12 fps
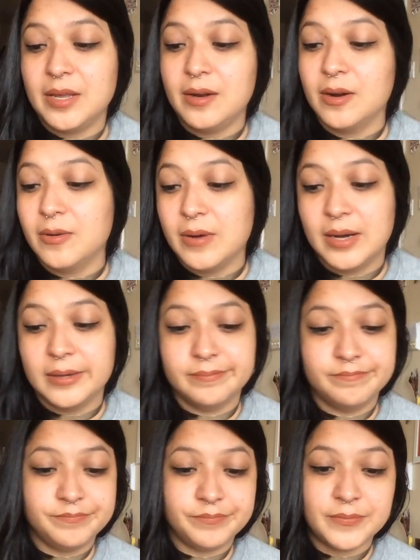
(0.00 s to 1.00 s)

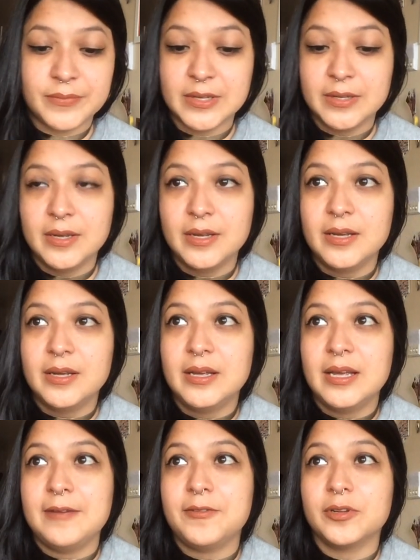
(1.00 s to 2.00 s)

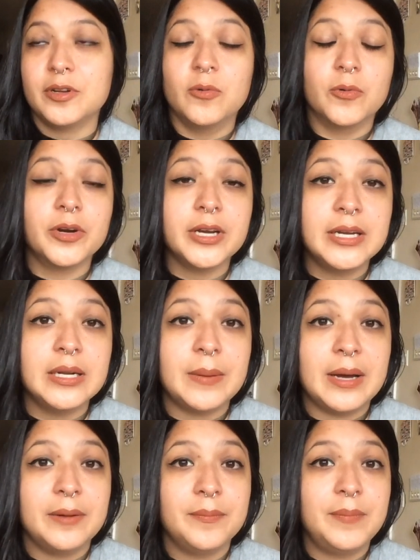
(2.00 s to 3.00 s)
if you're a little worried
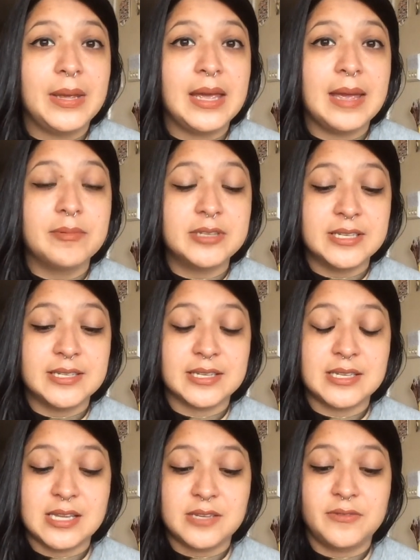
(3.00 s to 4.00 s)
about being able to
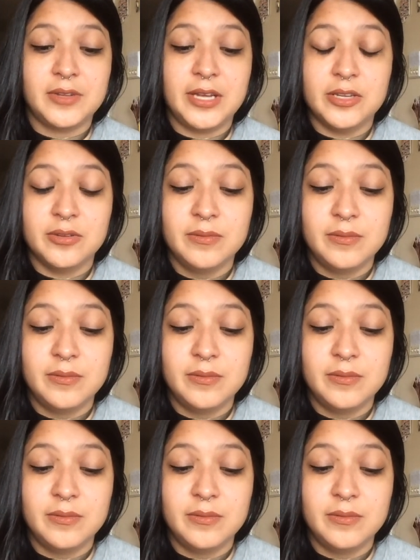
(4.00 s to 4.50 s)
successfully